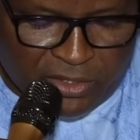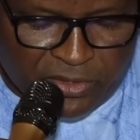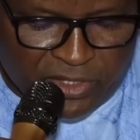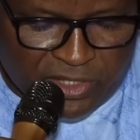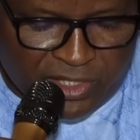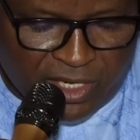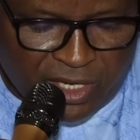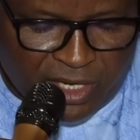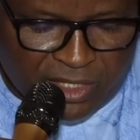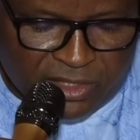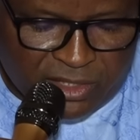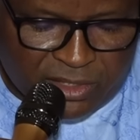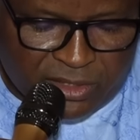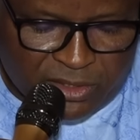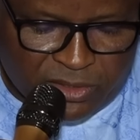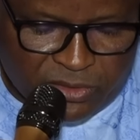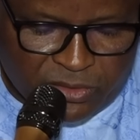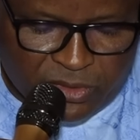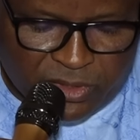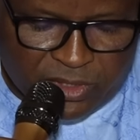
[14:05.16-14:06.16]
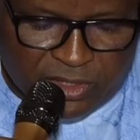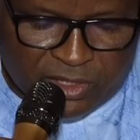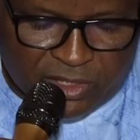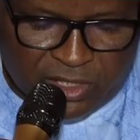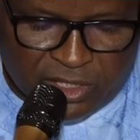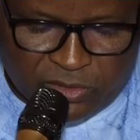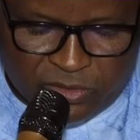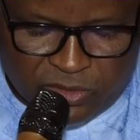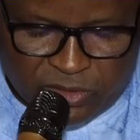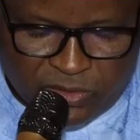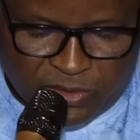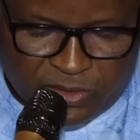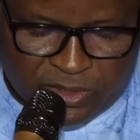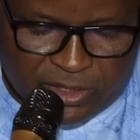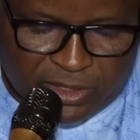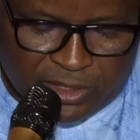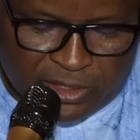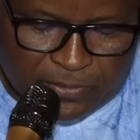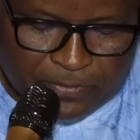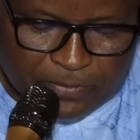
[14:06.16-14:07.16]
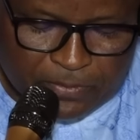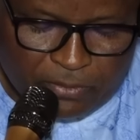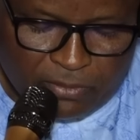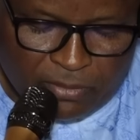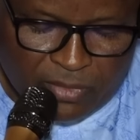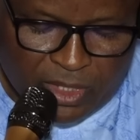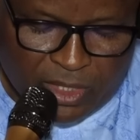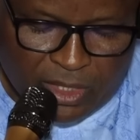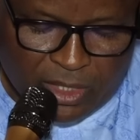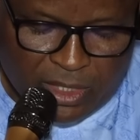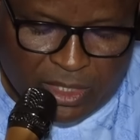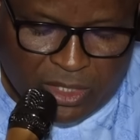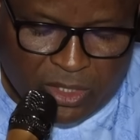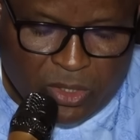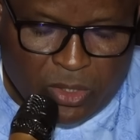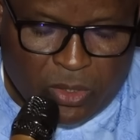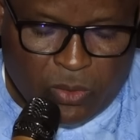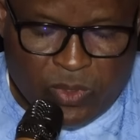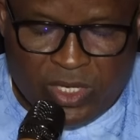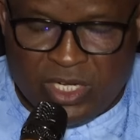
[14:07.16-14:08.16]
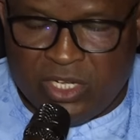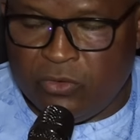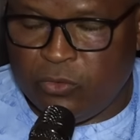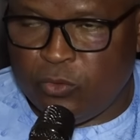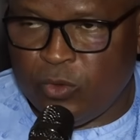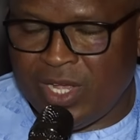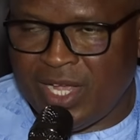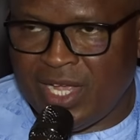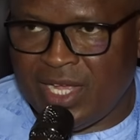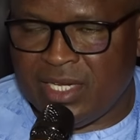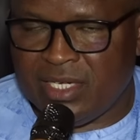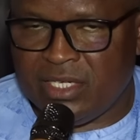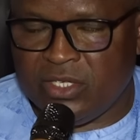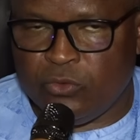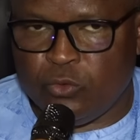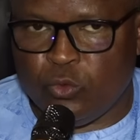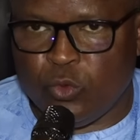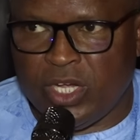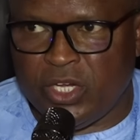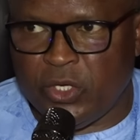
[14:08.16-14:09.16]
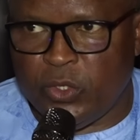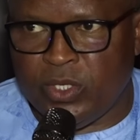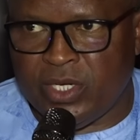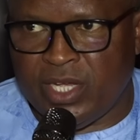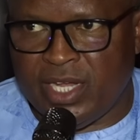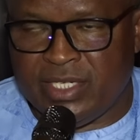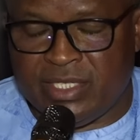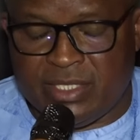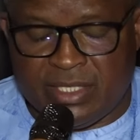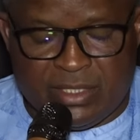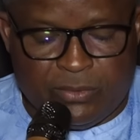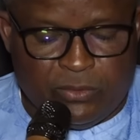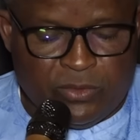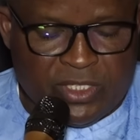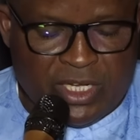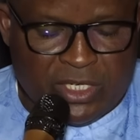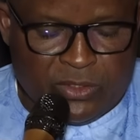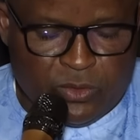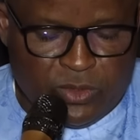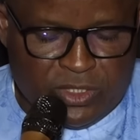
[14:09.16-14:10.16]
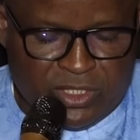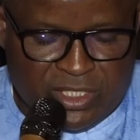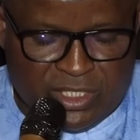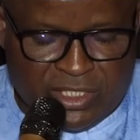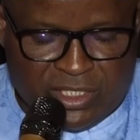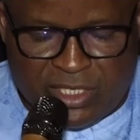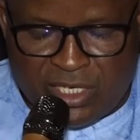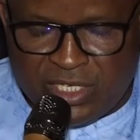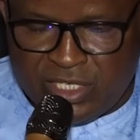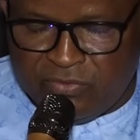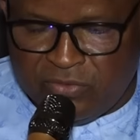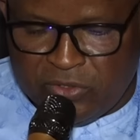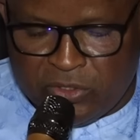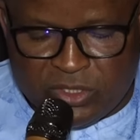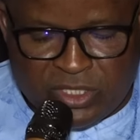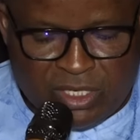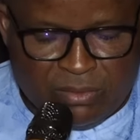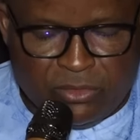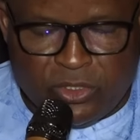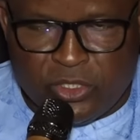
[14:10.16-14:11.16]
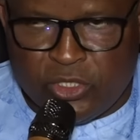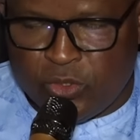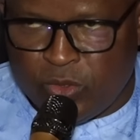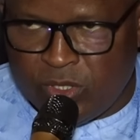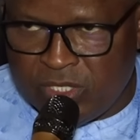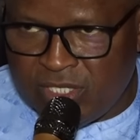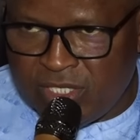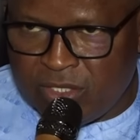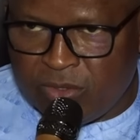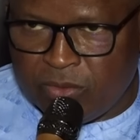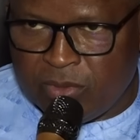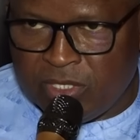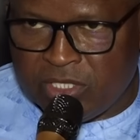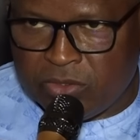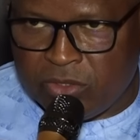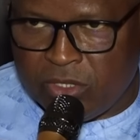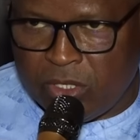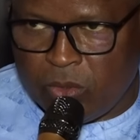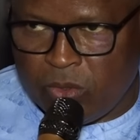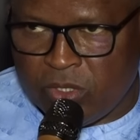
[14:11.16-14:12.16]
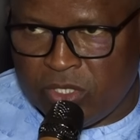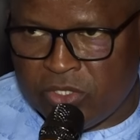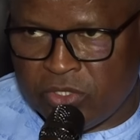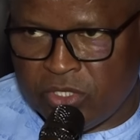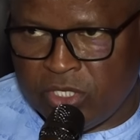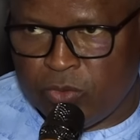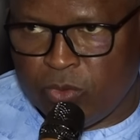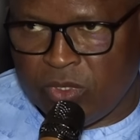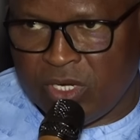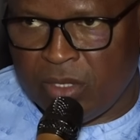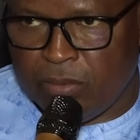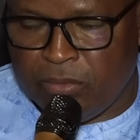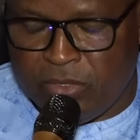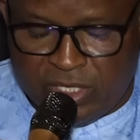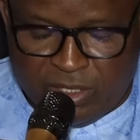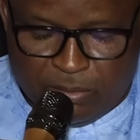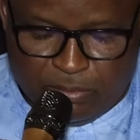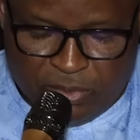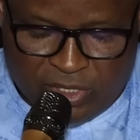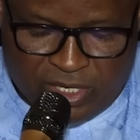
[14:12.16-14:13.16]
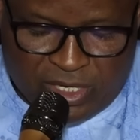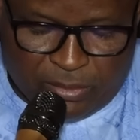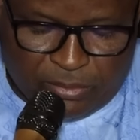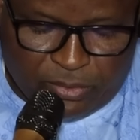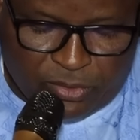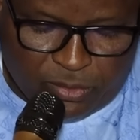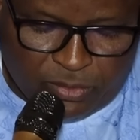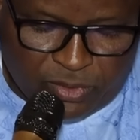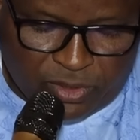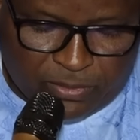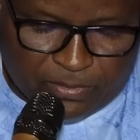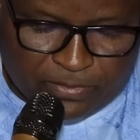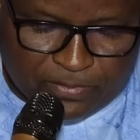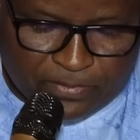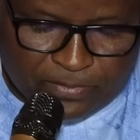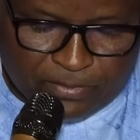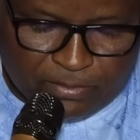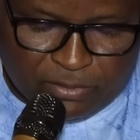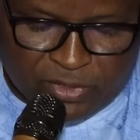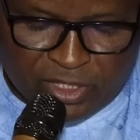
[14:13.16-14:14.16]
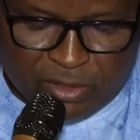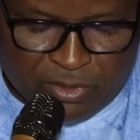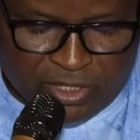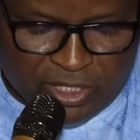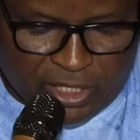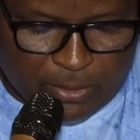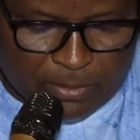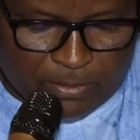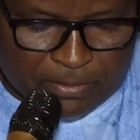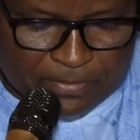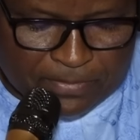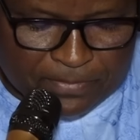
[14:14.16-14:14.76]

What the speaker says: greater access to state resources. Well, if we were united without not internal division, I'm not sure the constitutional constraint would have been a bigger problem, but it became.